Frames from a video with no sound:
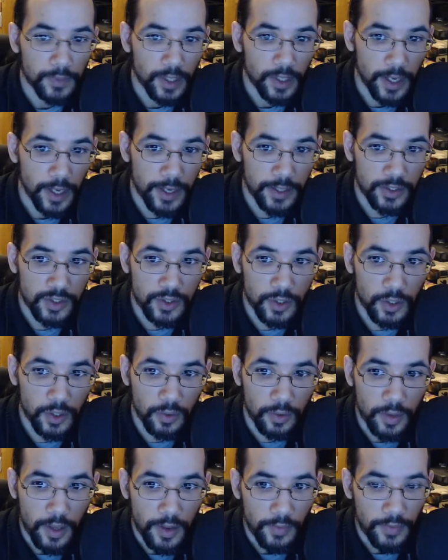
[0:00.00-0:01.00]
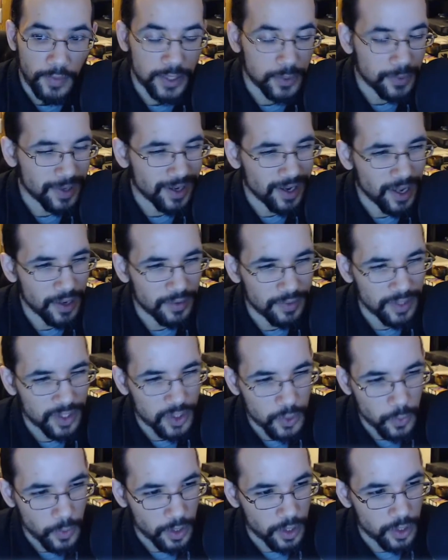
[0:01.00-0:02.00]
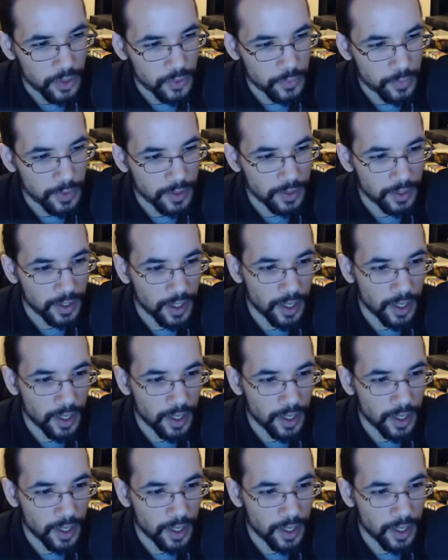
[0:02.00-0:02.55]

And so that's what a lot of these squares really